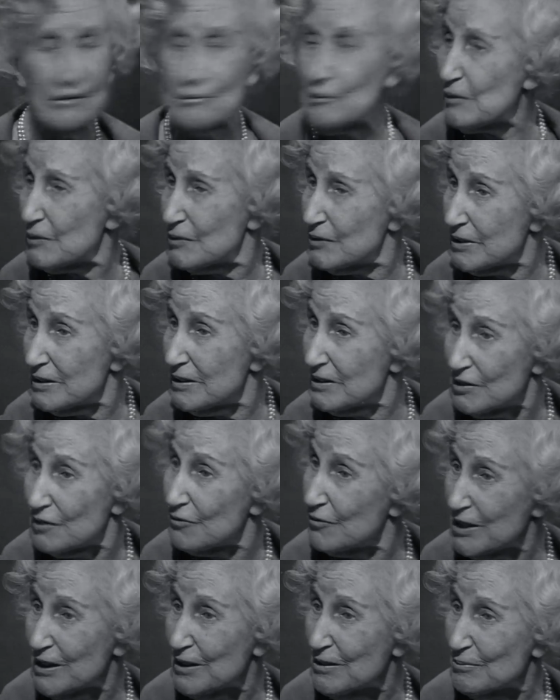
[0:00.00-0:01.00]
had to
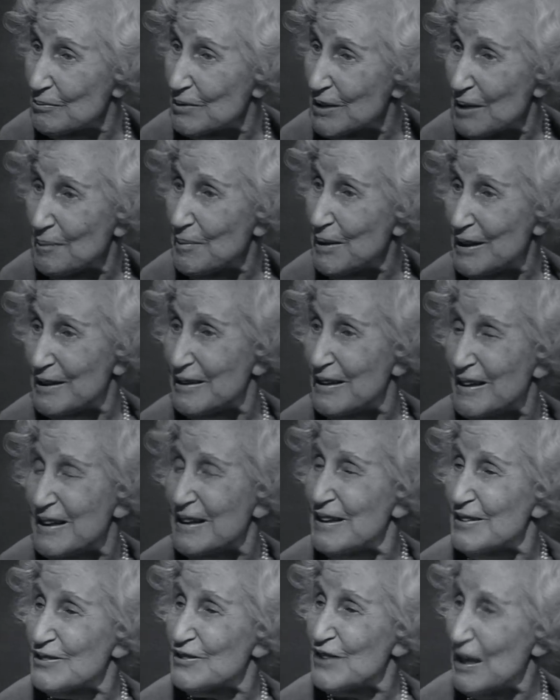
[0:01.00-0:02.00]
intervene when they made
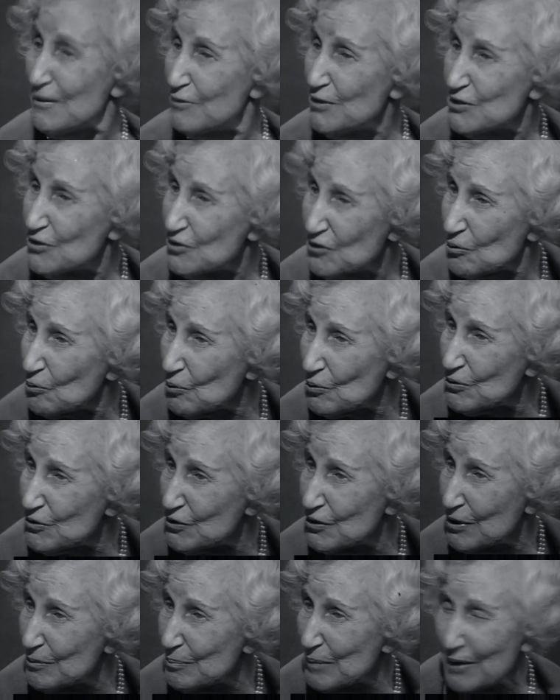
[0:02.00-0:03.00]
savage
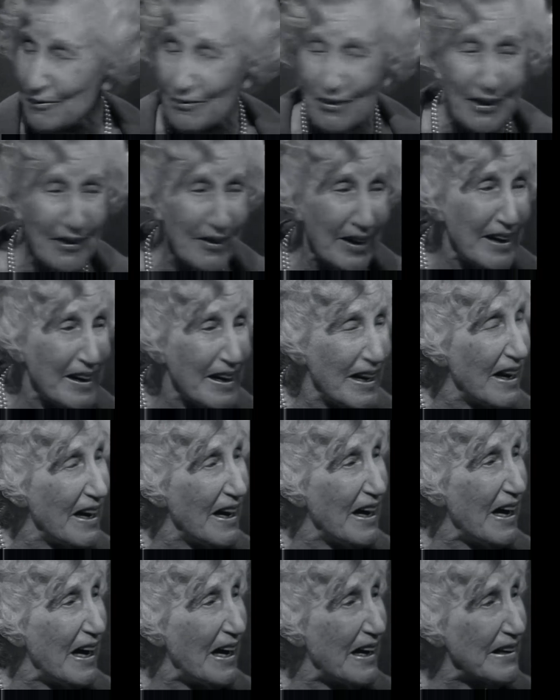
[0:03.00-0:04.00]
assaults on my father.
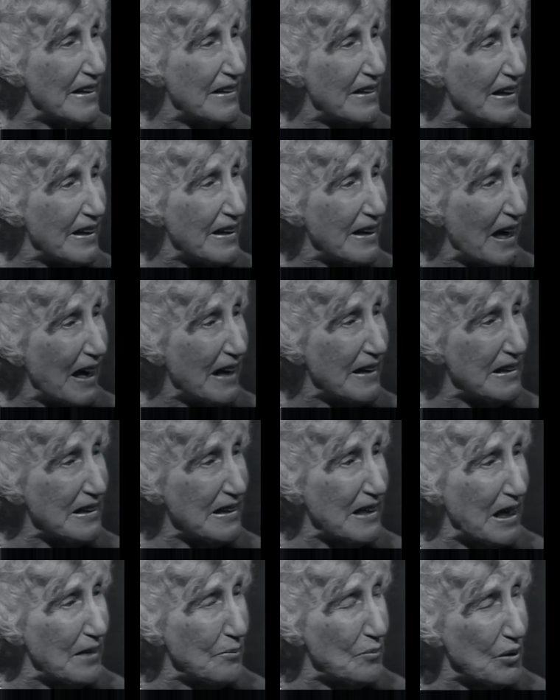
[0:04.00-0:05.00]
And uh, I
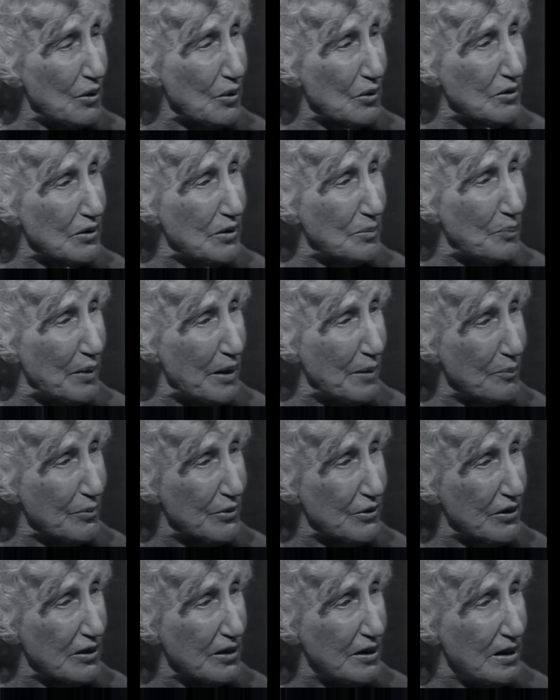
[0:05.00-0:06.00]
think I'm not
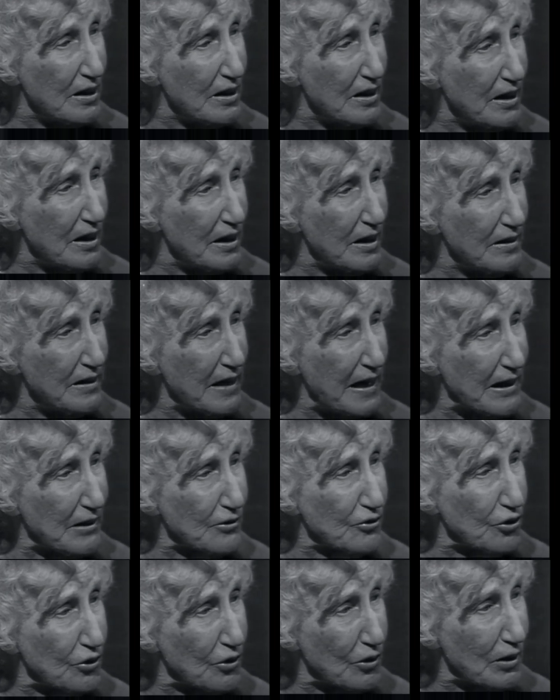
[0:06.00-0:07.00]
perhaps a
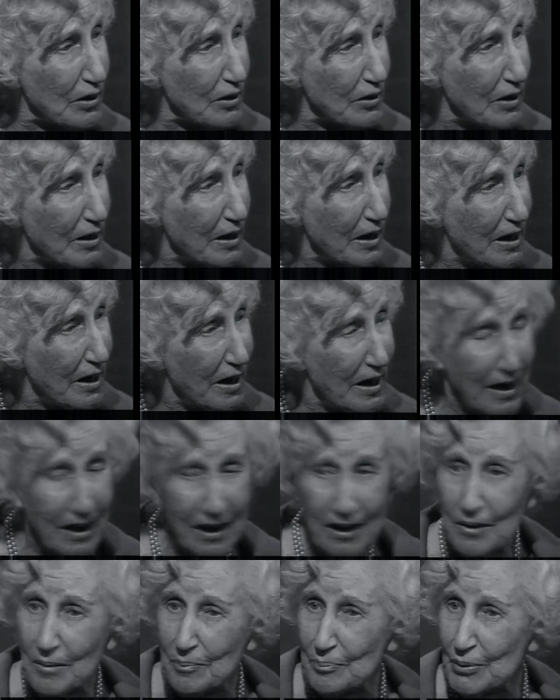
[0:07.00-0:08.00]
natural
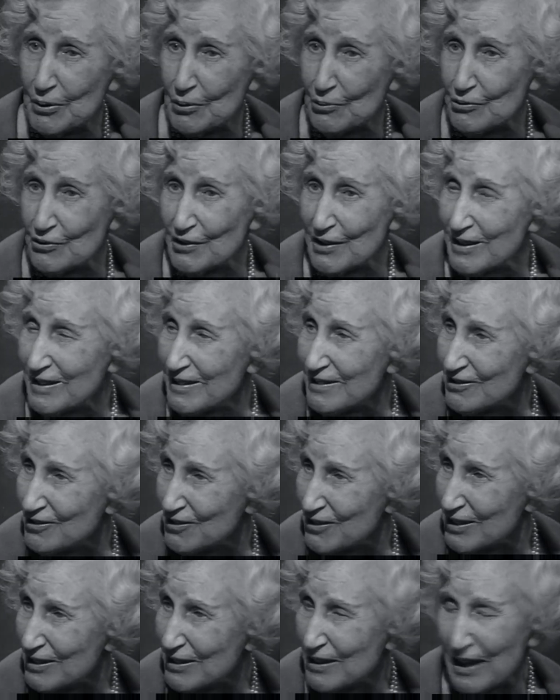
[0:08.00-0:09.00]
uh,
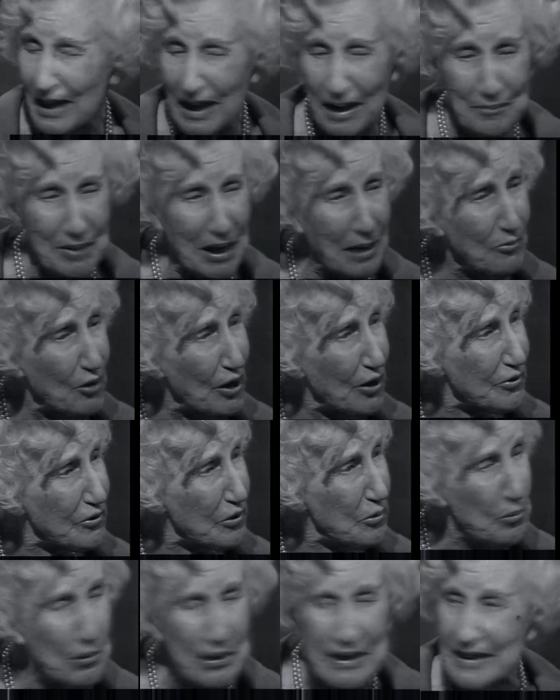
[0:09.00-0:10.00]
pugilist. I mean, I'm
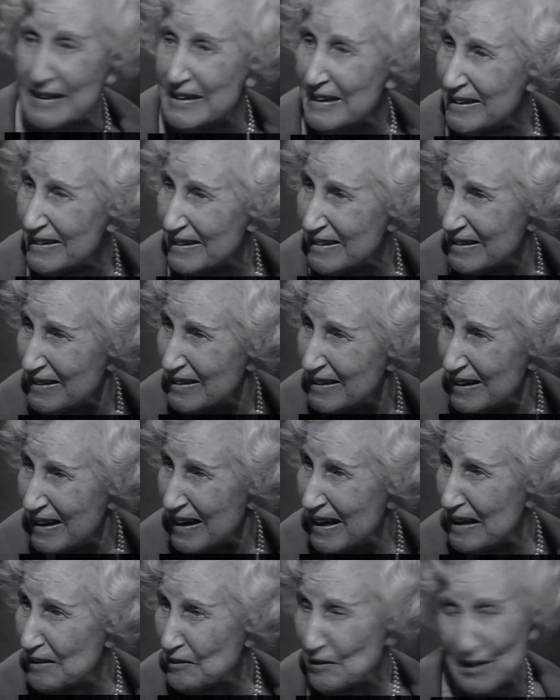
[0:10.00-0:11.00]
rather a weedy
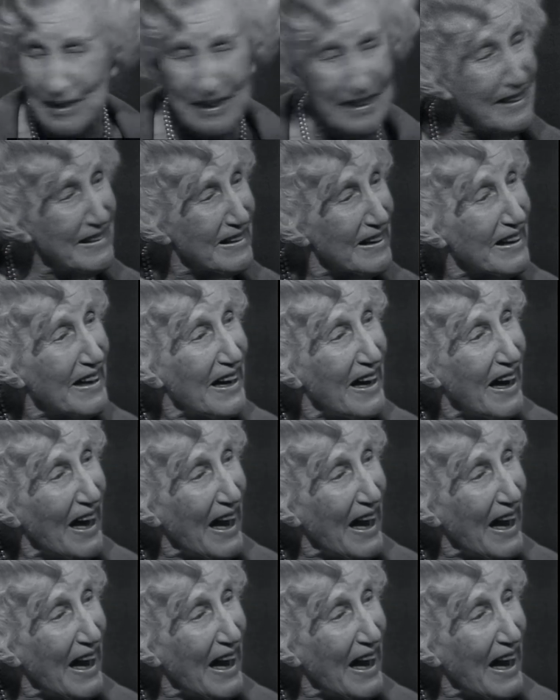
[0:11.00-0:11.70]
athlete.